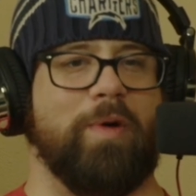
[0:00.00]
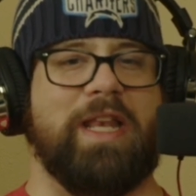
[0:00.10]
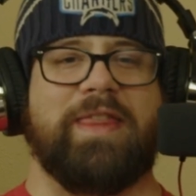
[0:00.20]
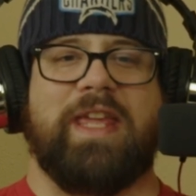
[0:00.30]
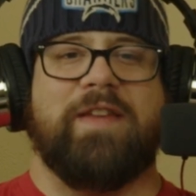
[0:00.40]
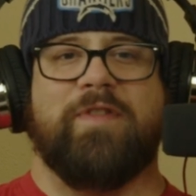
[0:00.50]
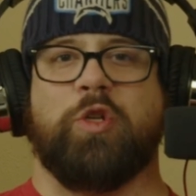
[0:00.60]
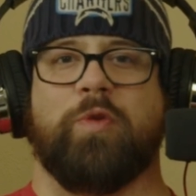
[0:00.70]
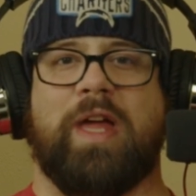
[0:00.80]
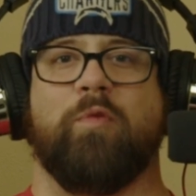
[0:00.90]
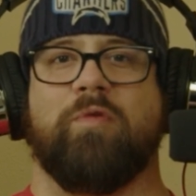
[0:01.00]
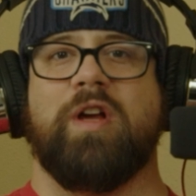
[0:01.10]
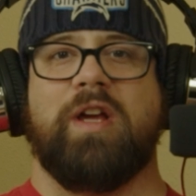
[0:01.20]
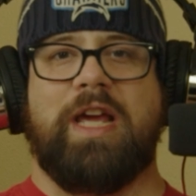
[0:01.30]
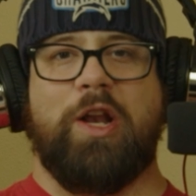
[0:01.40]
the individual that
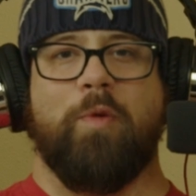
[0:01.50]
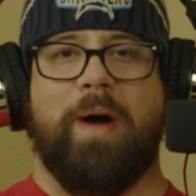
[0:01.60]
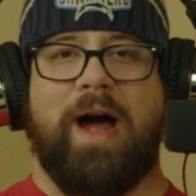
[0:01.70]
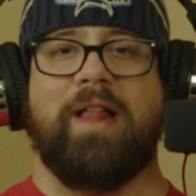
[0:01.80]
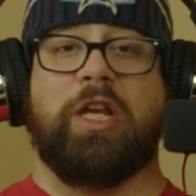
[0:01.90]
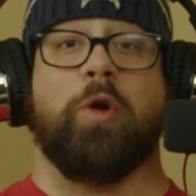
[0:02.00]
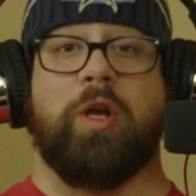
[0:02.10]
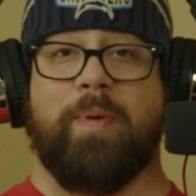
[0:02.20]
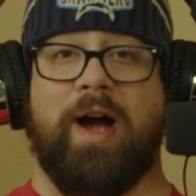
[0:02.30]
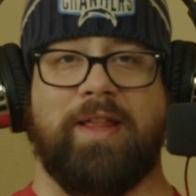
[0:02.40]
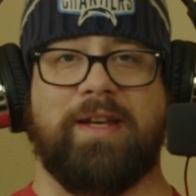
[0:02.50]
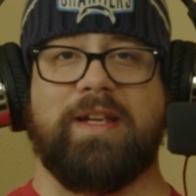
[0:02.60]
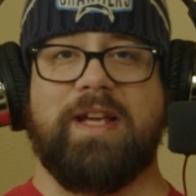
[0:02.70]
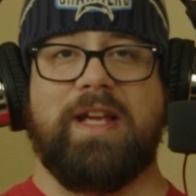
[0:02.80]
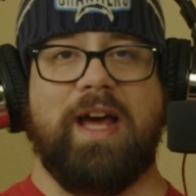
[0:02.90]
your pilot.
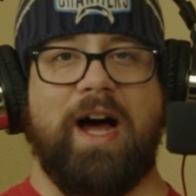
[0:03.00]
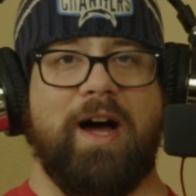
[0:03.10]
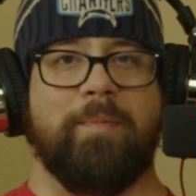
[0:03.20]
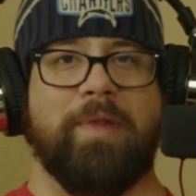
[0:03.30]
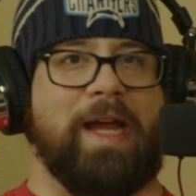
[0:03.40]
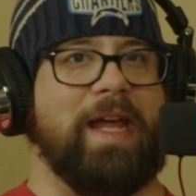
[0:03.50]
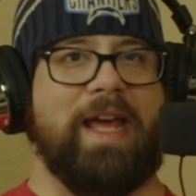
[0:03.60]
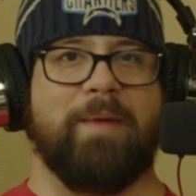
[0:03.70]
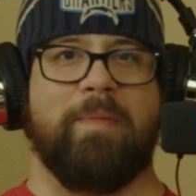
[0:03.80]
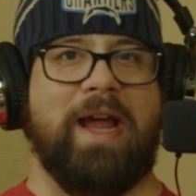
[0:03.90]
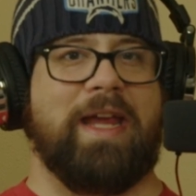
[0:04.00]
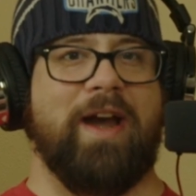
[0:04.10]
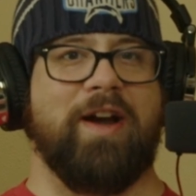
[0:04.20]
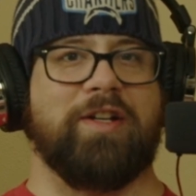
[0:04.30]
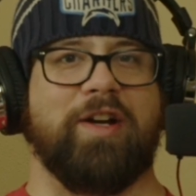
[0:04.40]
Like again, my
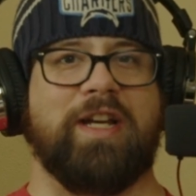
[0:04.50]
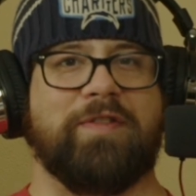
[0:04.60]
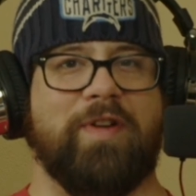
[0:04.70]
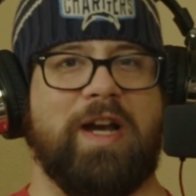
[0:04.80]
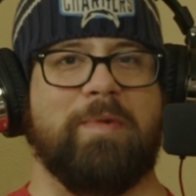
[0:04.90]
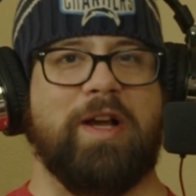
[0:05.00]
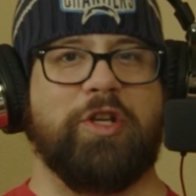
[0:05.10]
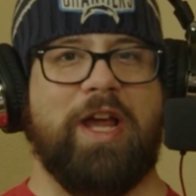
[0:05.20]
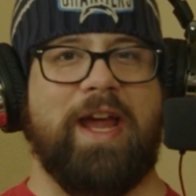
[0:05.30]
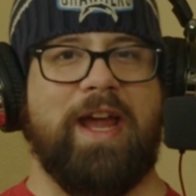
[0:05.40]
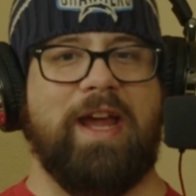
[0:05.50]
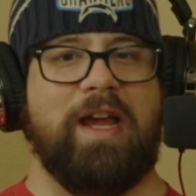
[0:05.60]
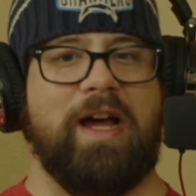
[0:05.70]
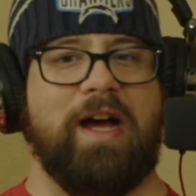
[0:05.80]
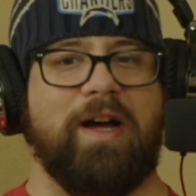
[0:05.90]
character is very much
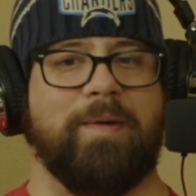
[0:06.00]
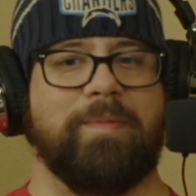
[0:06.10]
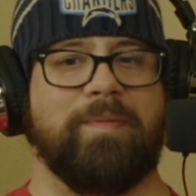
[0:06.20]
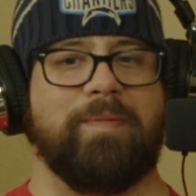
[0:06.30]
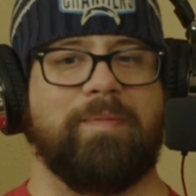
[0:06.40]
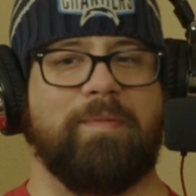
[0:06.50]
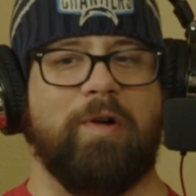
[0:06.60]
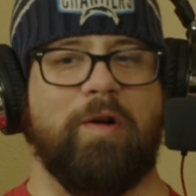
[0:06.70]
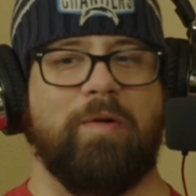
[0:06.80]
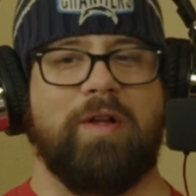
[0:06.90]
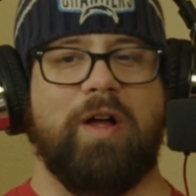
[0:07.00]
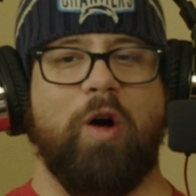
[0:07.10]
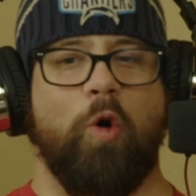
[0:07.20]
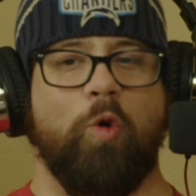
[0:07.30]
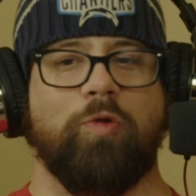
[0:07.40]
a
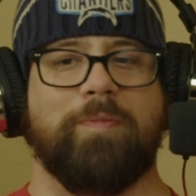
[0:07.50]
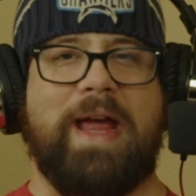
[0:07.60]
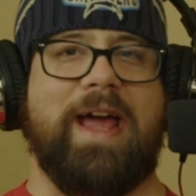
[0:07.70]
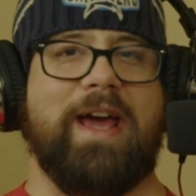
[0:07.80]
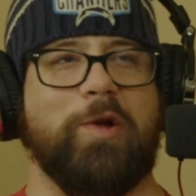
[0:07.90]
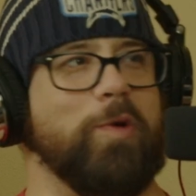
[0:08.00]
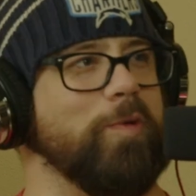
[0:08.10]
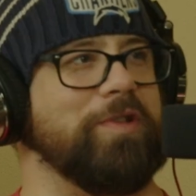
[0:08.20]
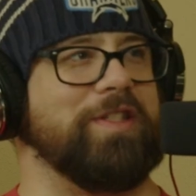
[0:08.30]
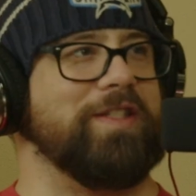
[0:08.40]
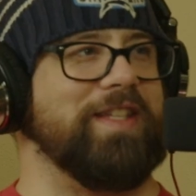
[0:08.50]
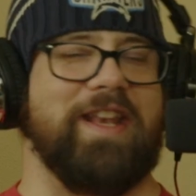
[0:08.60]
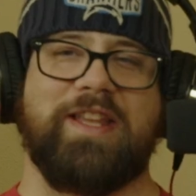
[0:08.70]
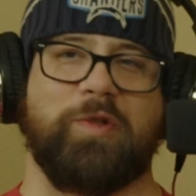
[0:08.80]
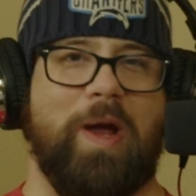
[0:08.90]
old man who's
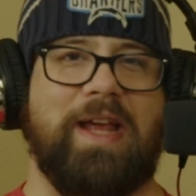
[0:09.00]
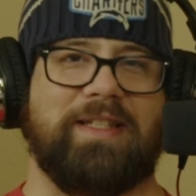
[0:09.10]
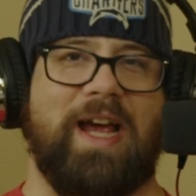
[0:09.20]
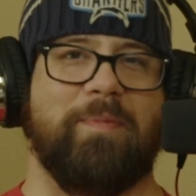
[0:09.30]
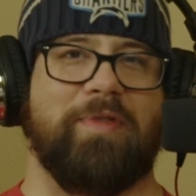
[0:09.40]
set in his ways type